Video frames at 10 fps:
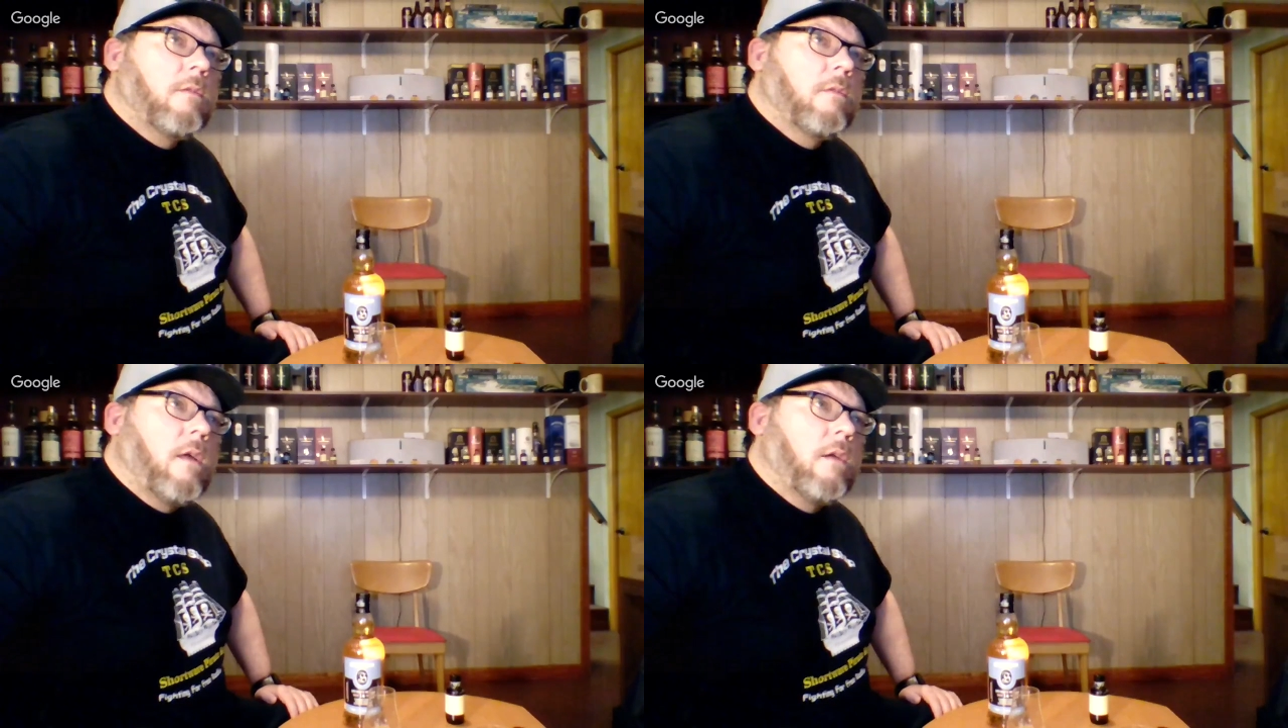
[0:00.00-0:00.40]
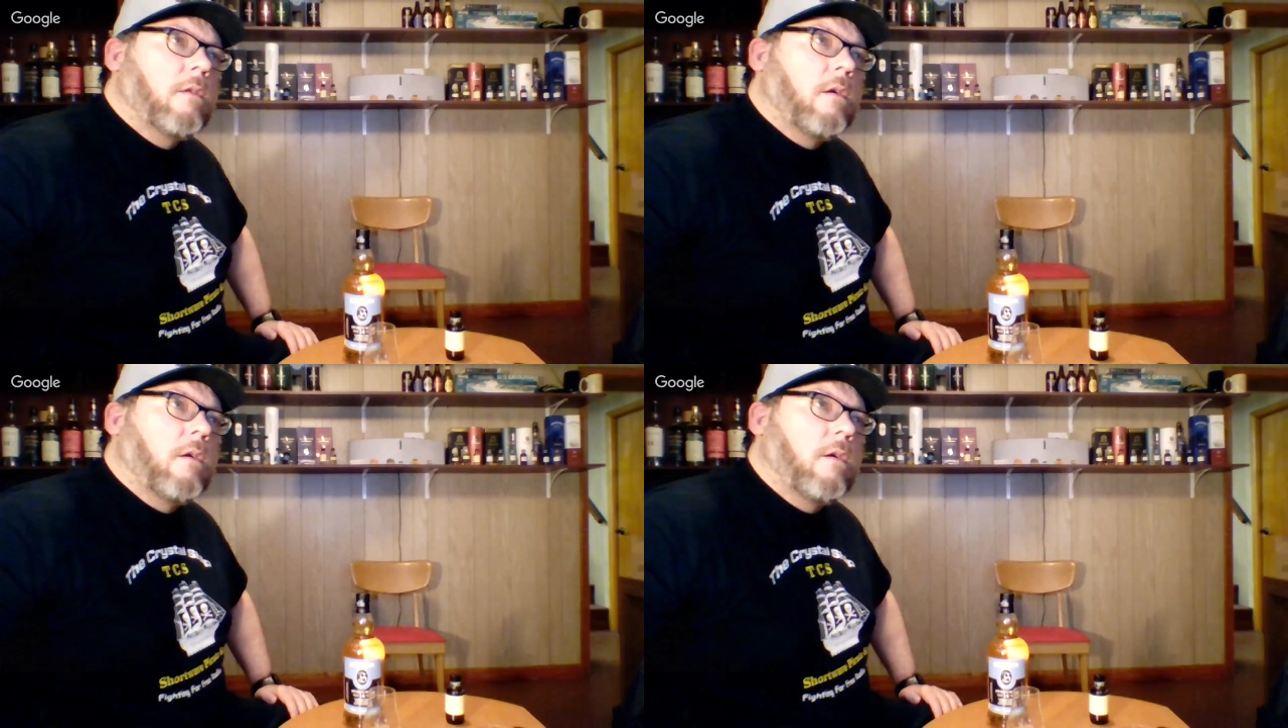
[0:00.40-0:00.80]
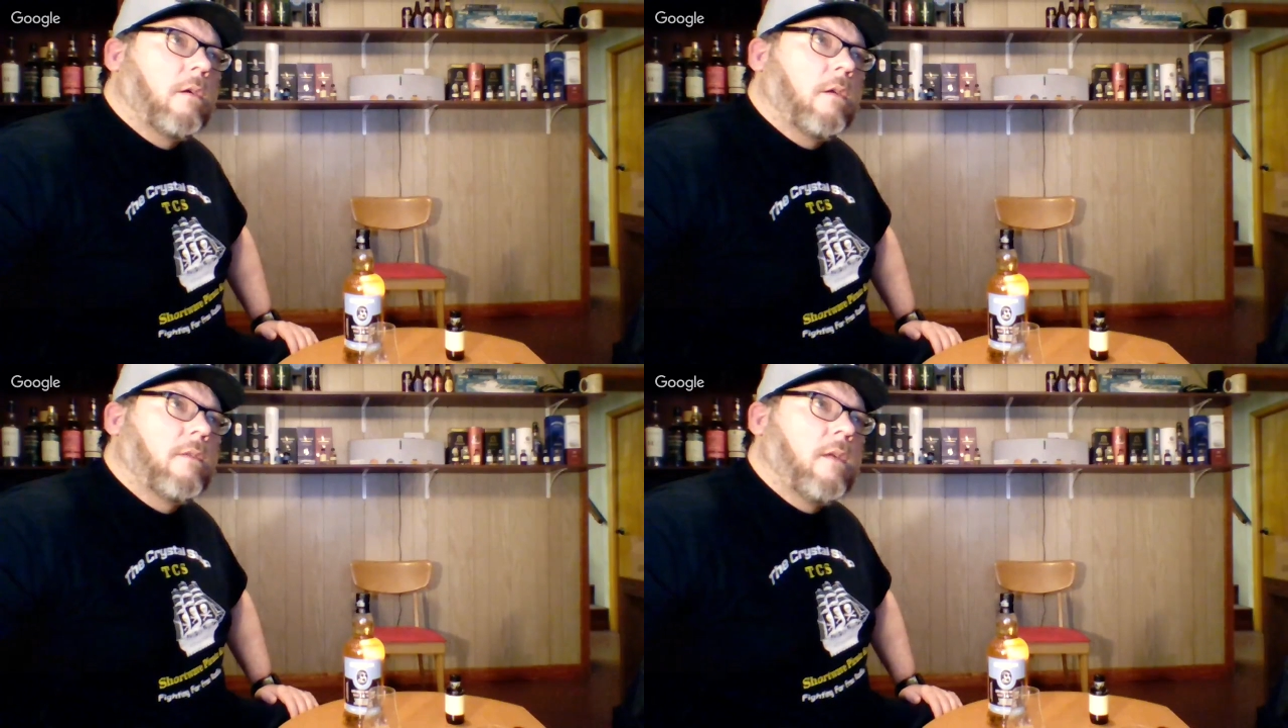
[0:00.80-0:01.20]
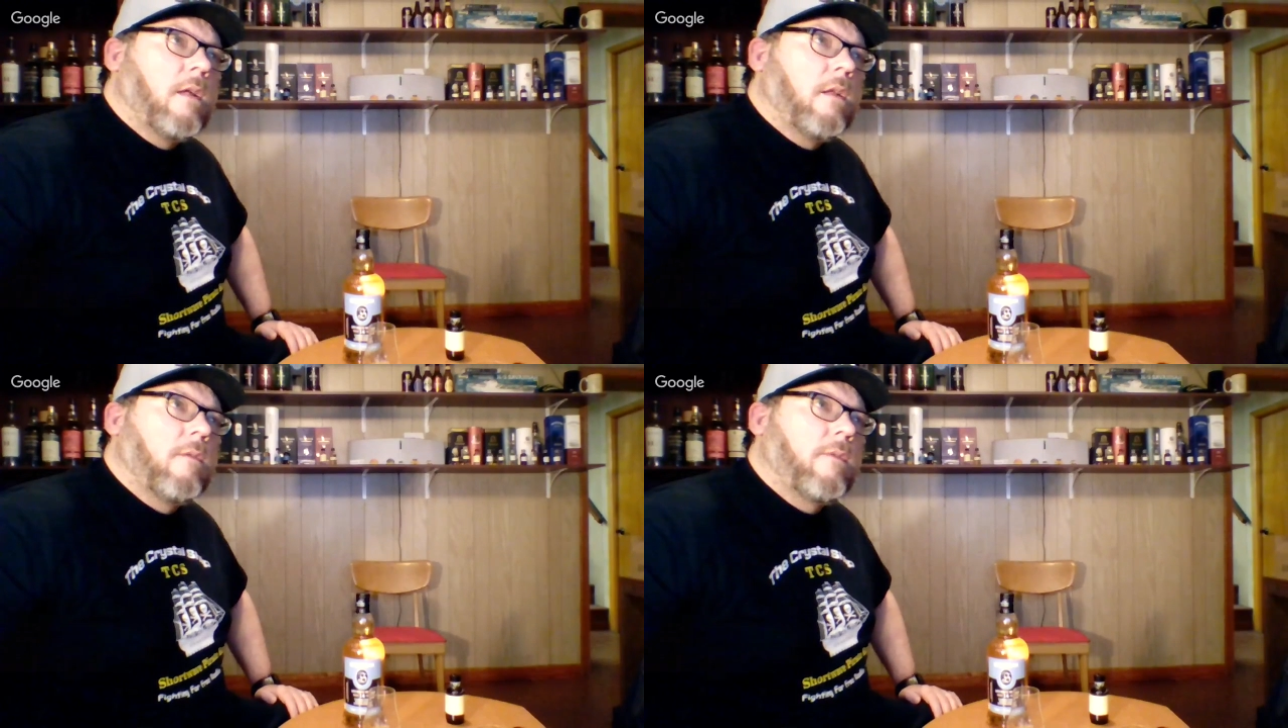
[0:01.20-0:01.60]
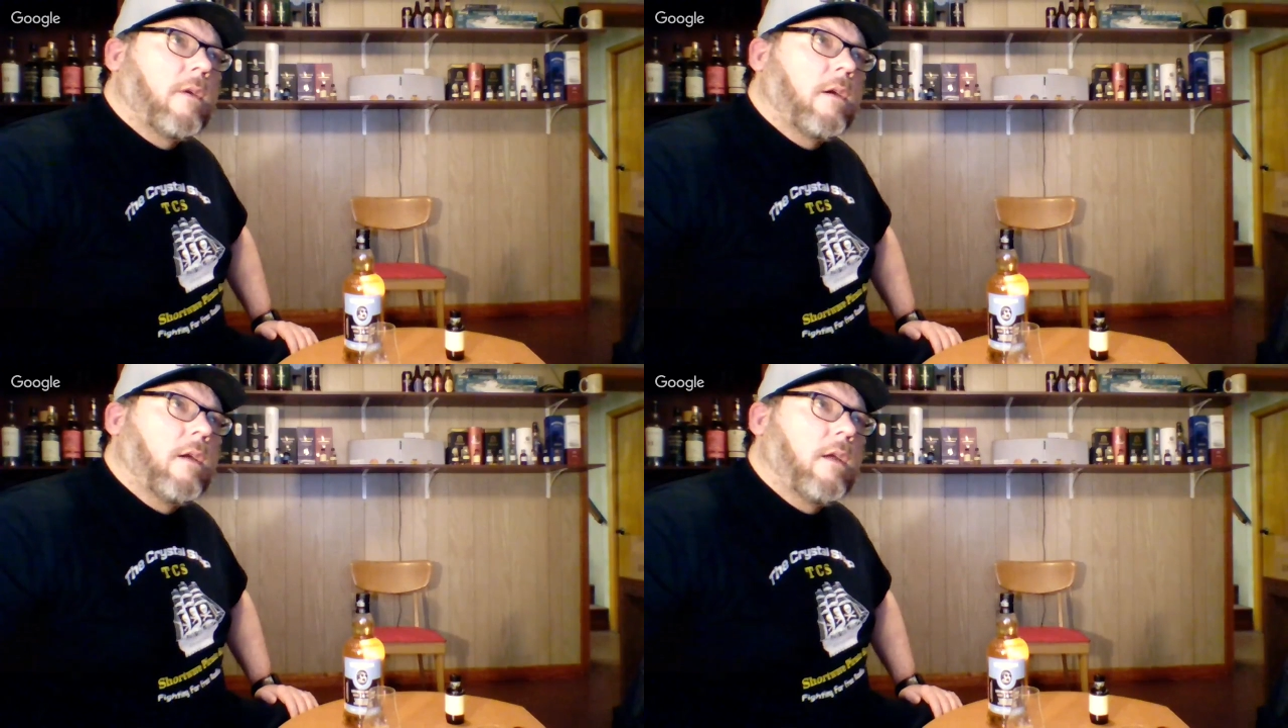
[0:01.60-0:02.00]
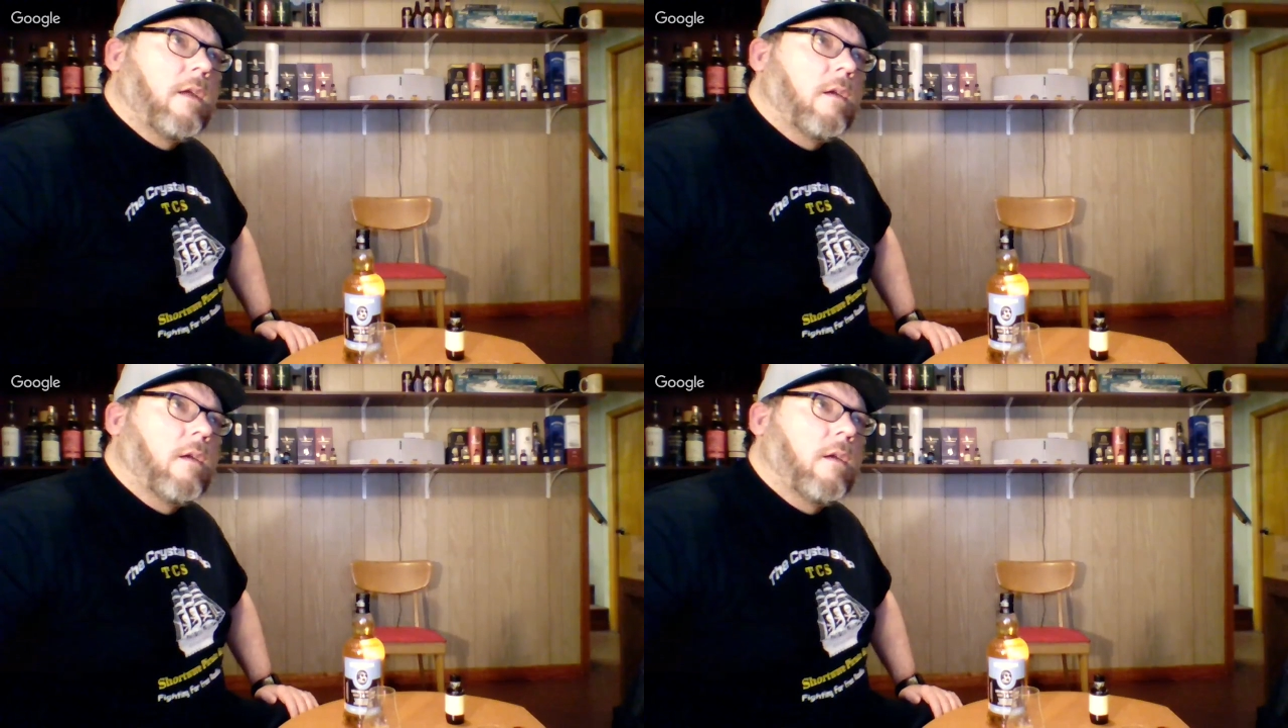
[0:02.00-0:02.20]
Lochnagar is not a very